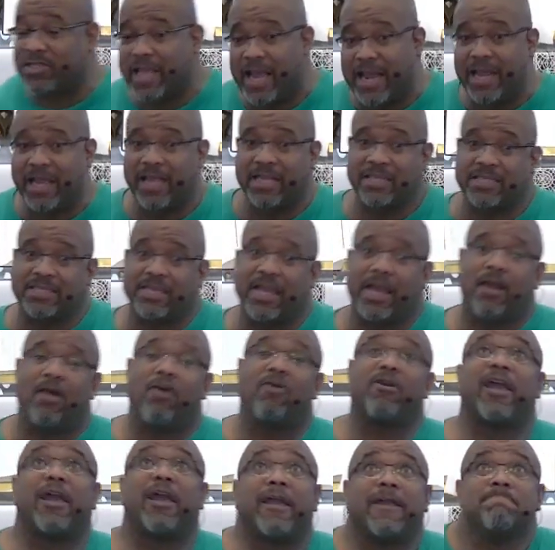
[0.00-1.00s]
and saying,
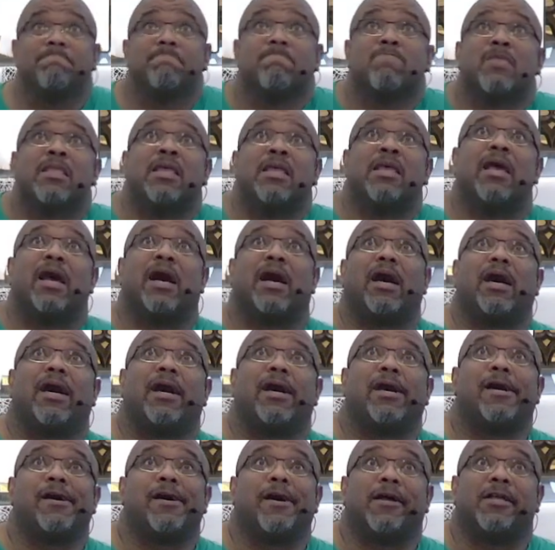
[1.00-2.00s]
okay,
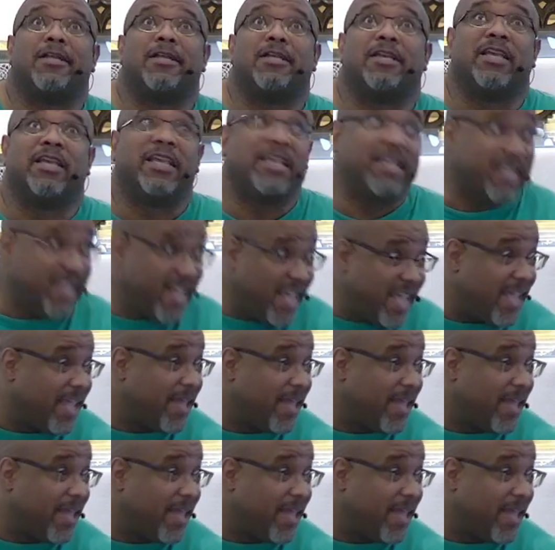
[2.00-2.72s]
uh, he dead.